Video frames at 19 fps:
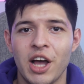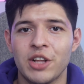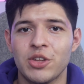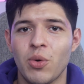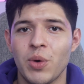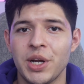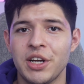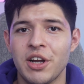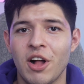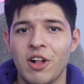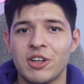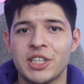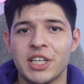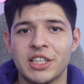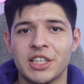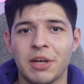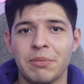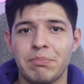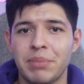$20
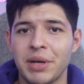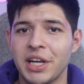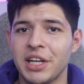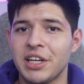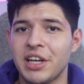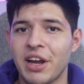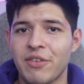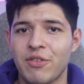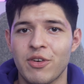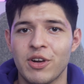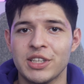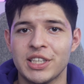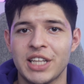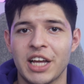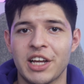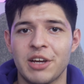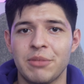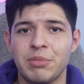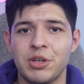is a big difference
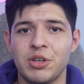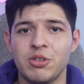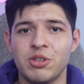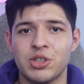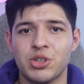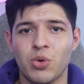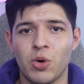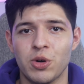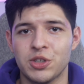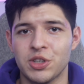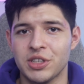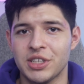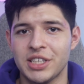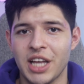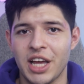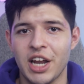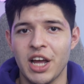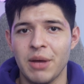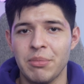that could be used towards your
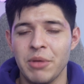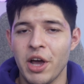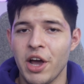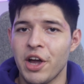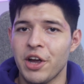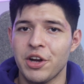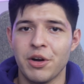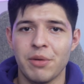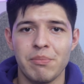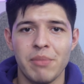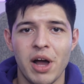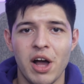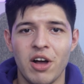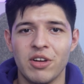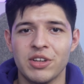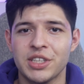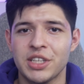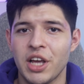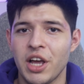setup, your
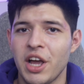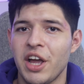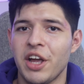mouse